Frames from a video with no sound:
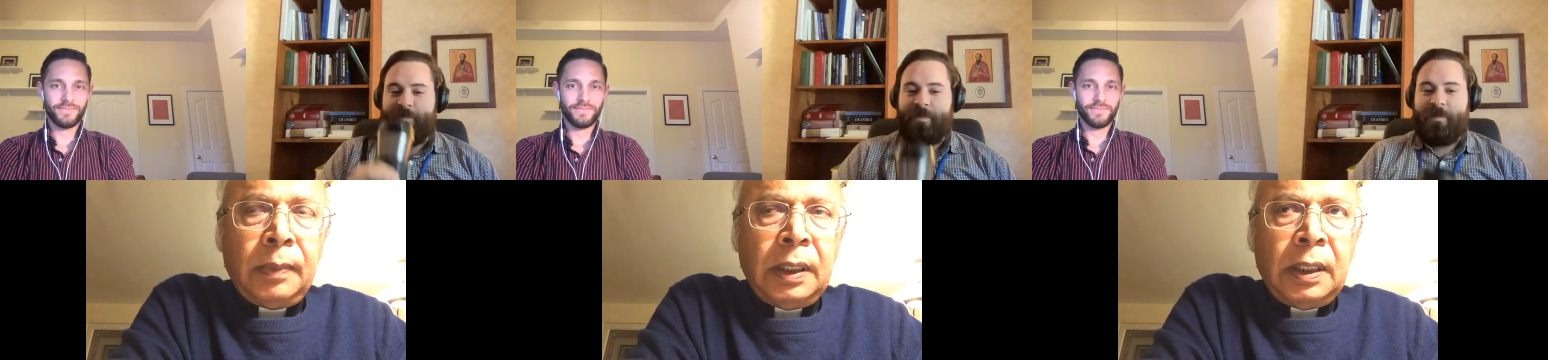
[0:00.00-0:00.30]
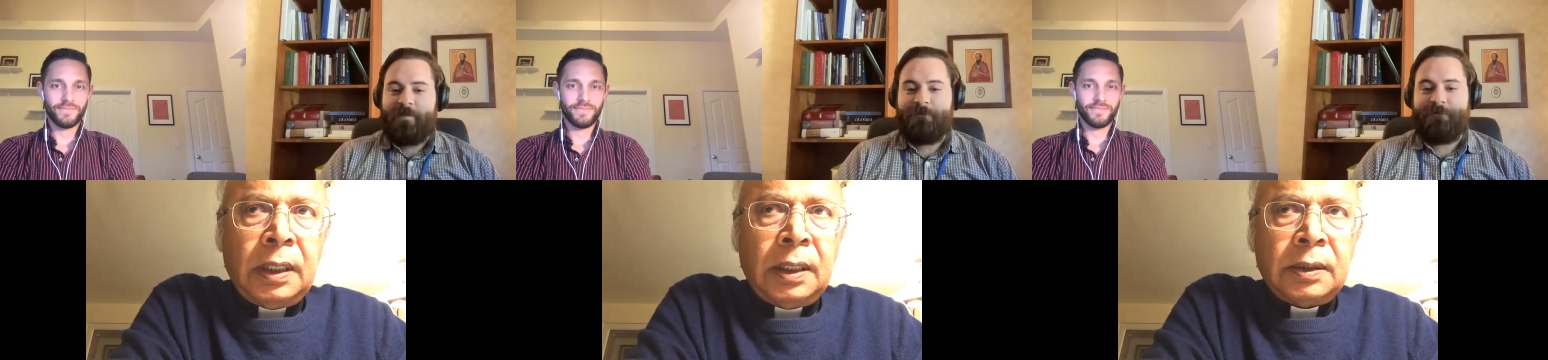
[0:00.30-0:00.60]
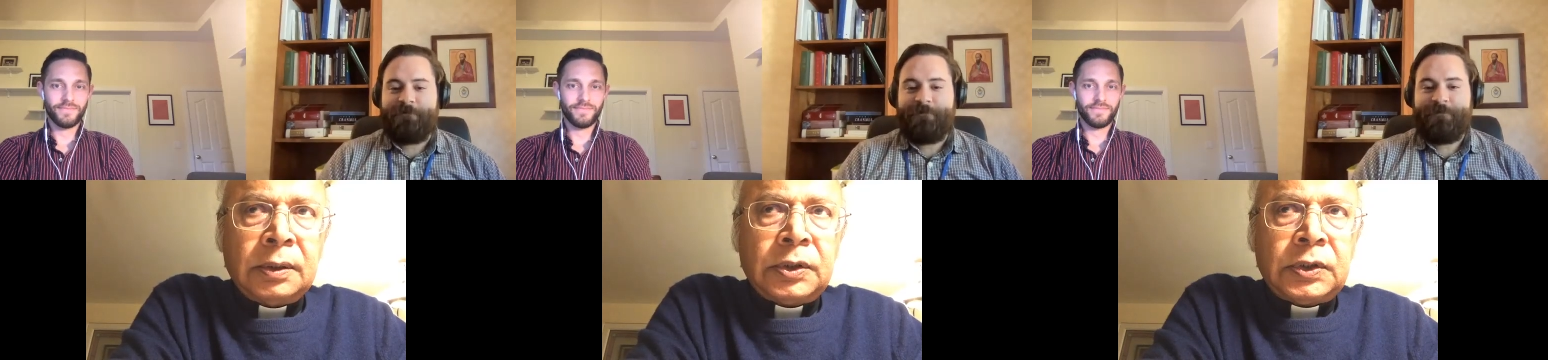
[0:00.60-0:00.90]
Speaker 1: uh,
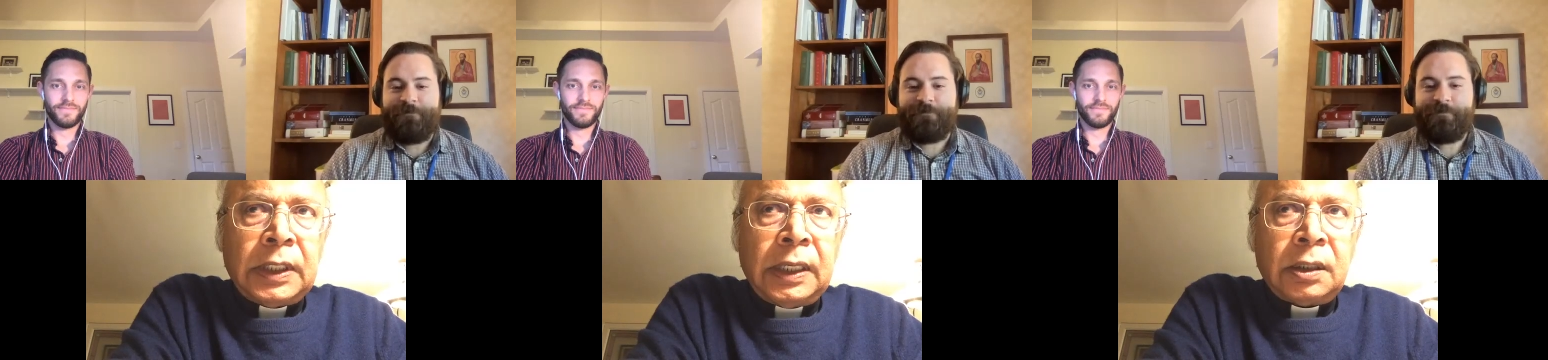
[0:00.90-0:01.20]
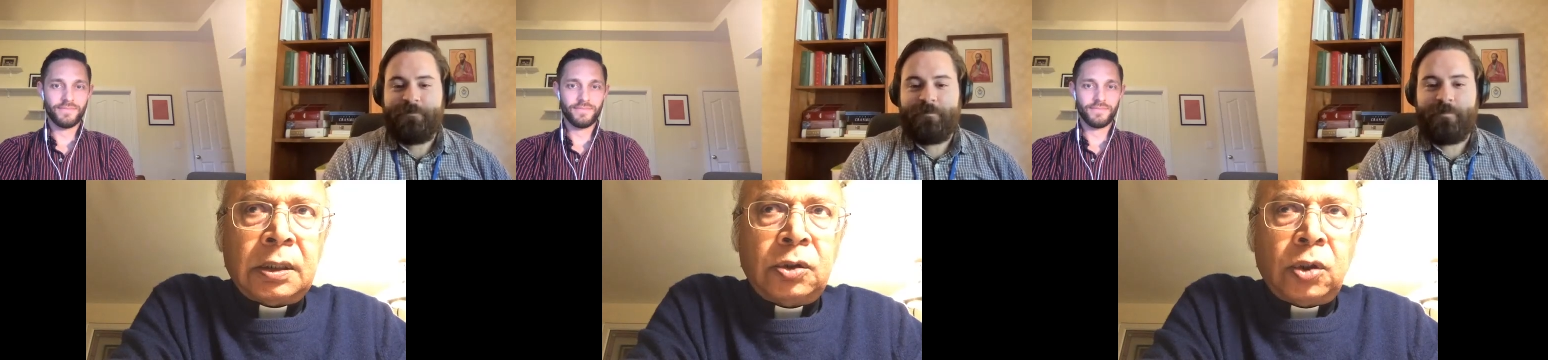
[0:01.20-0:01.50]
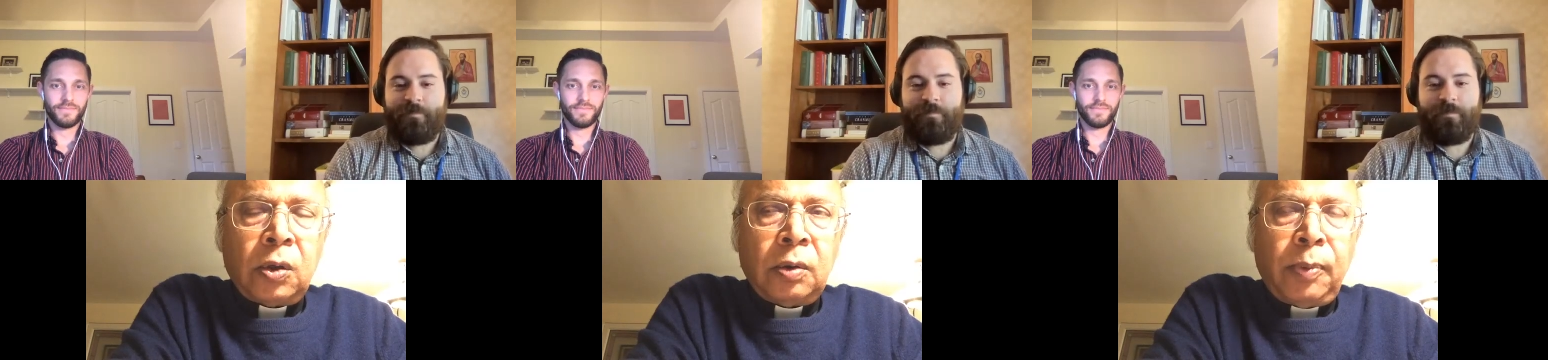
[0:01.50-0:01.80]
Saint
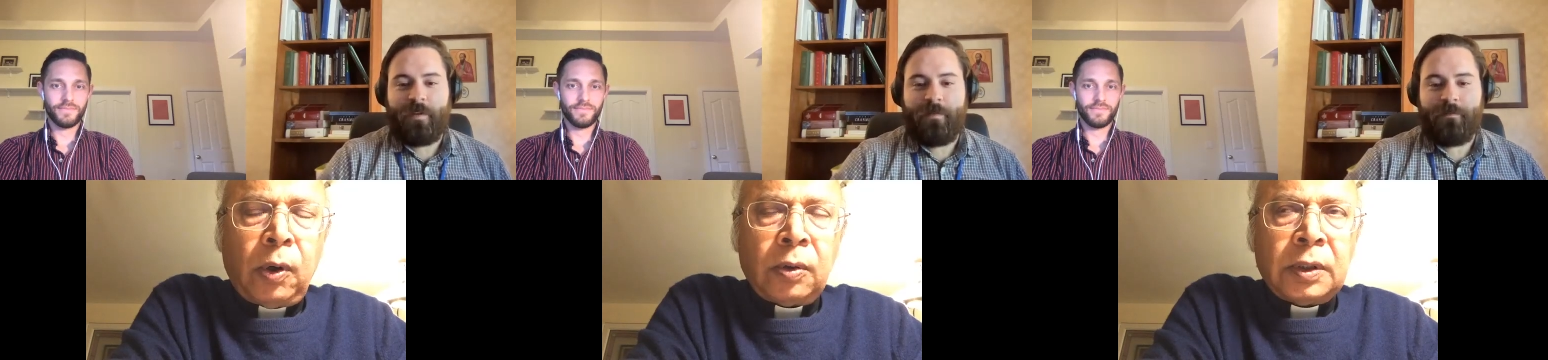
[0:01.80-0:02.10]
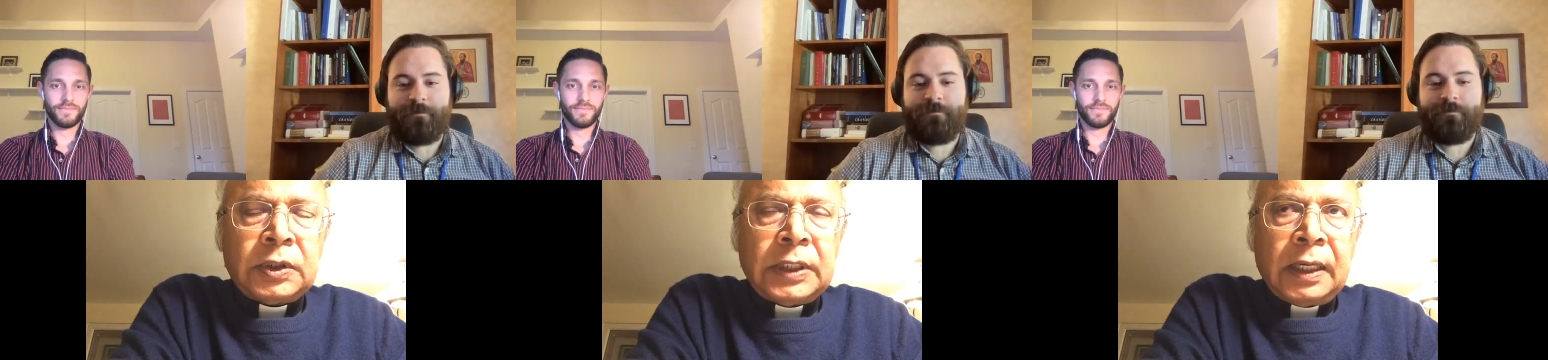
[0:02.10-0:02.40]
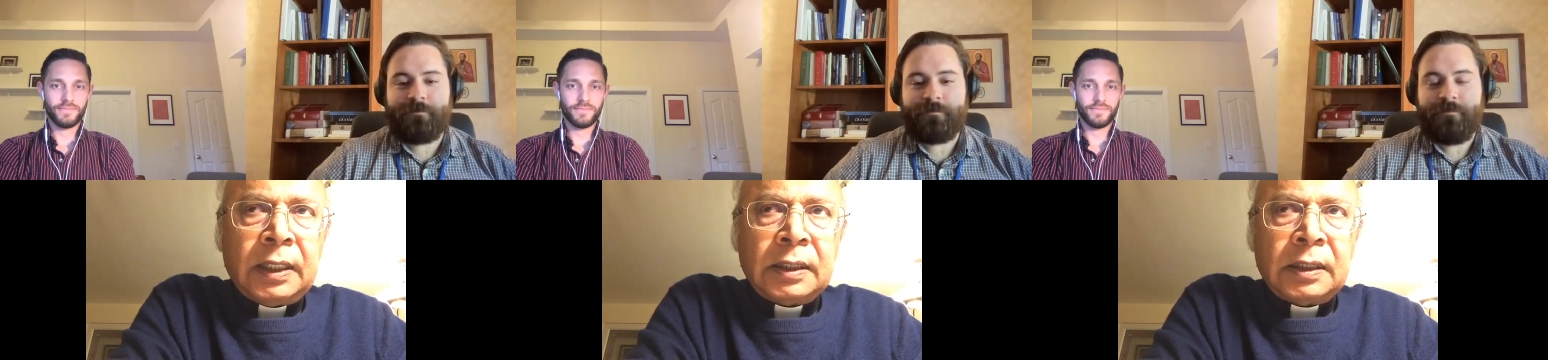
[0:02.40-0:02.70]
John Paul
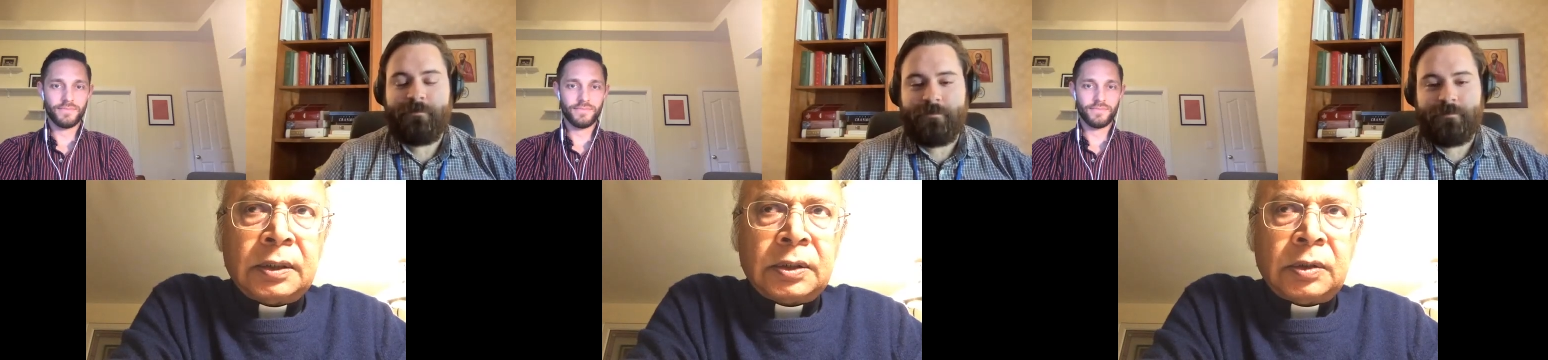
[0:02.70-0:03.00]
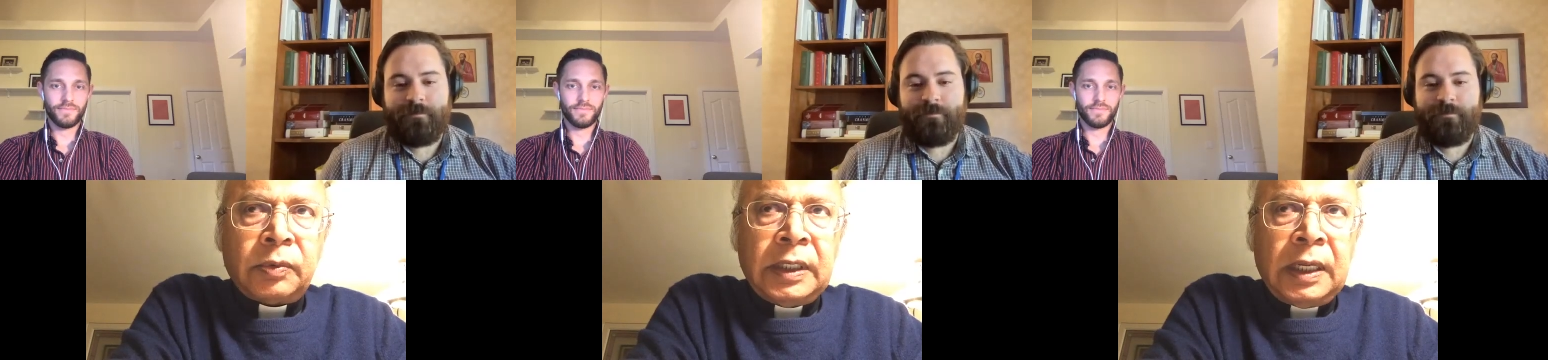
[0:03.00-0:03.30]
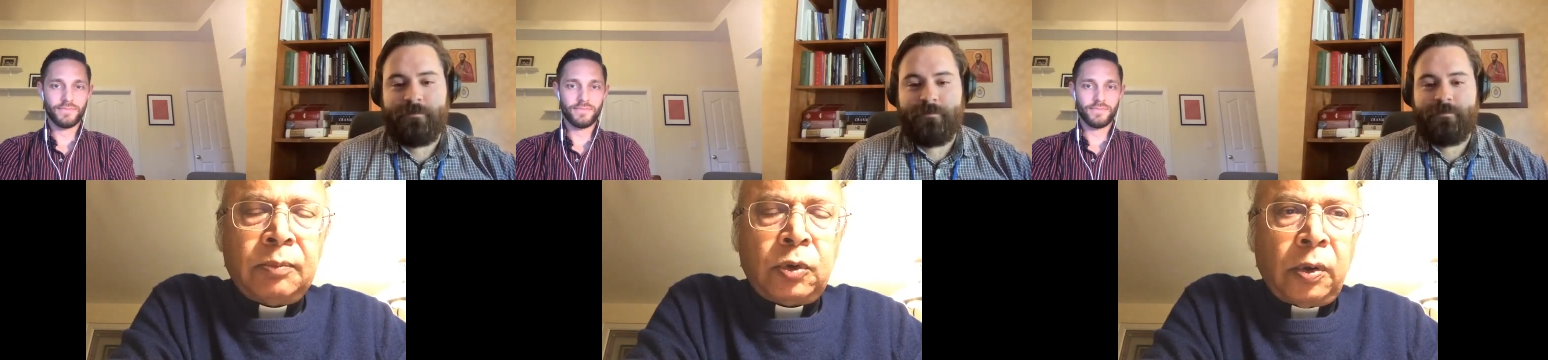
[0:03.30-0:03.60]
II's
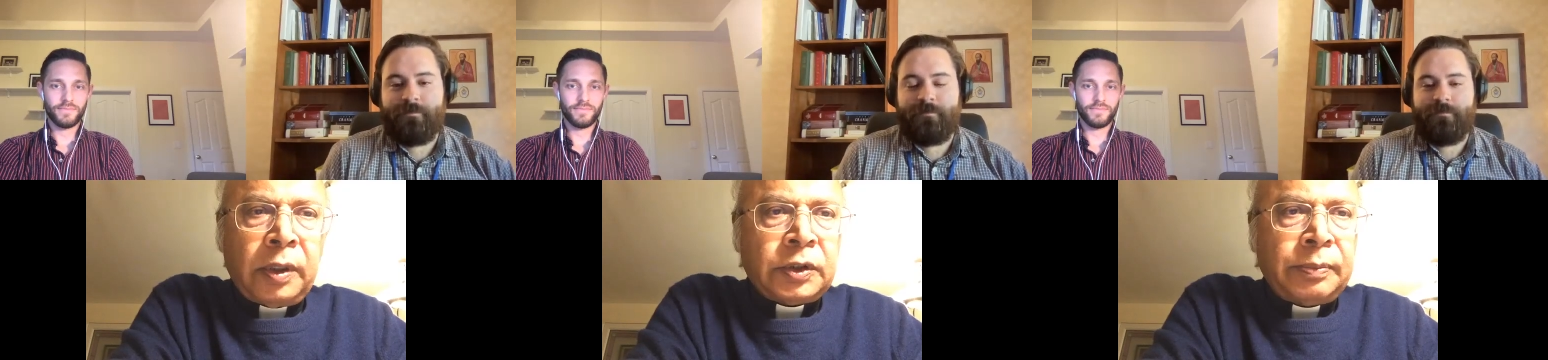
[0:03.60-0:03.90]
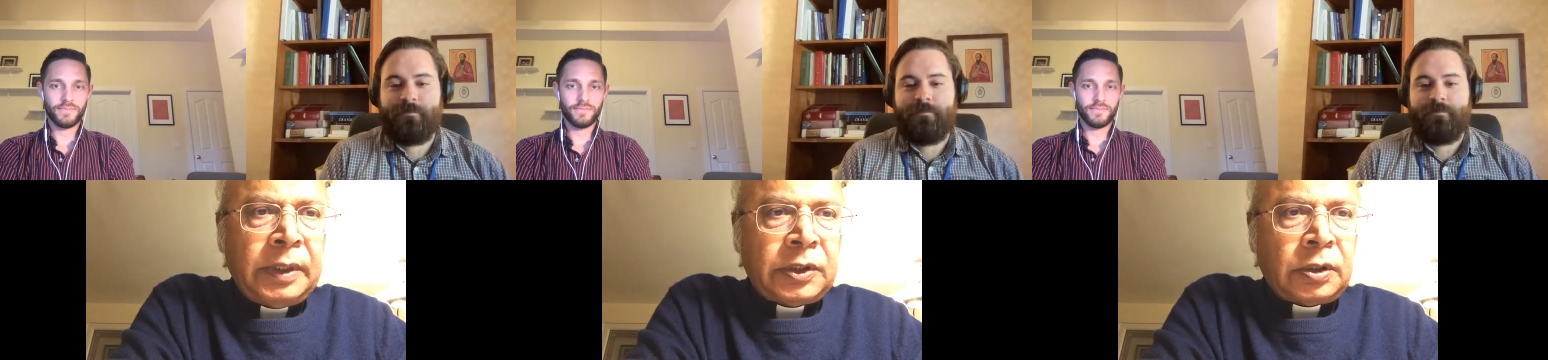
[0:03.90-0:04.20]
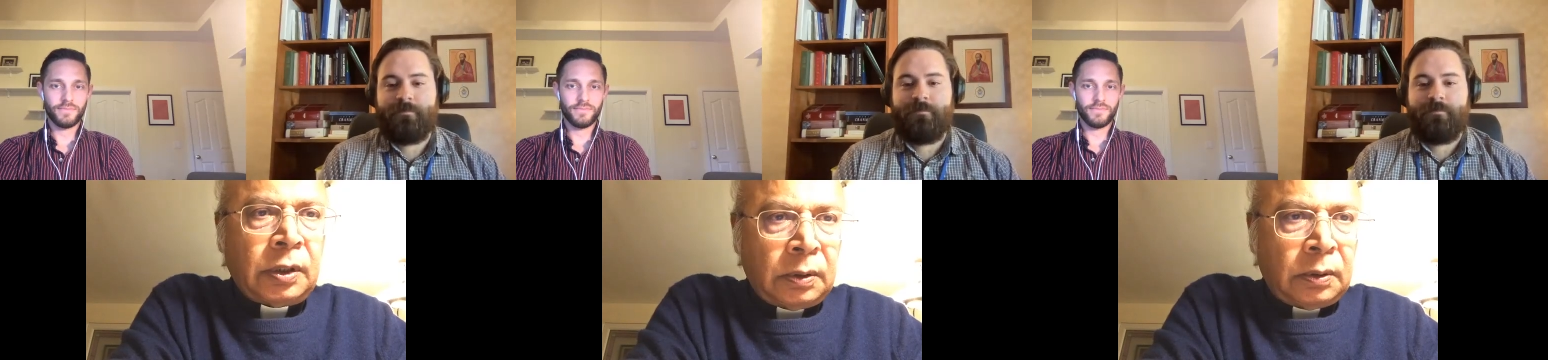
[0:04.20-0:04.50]
Redemptoris
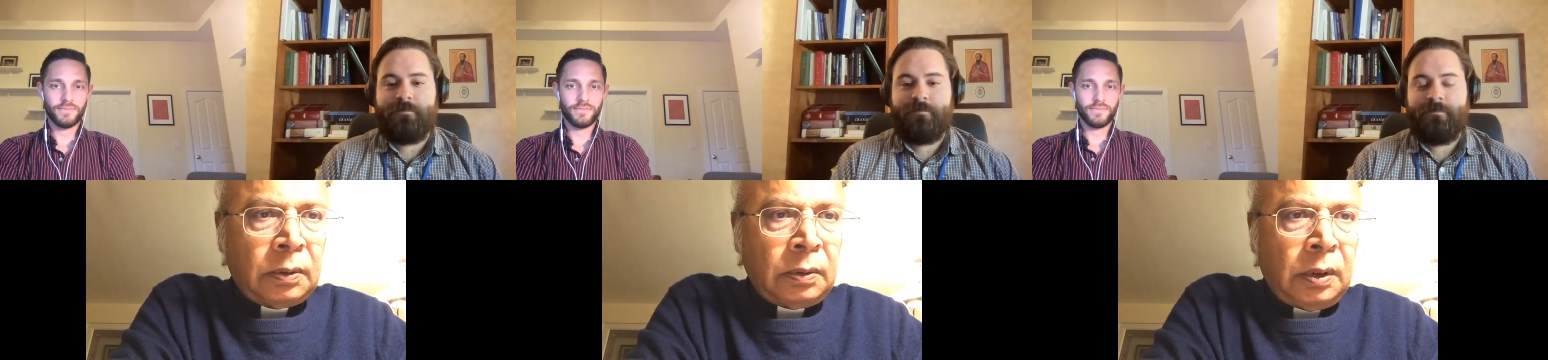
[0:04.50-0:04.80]
Missio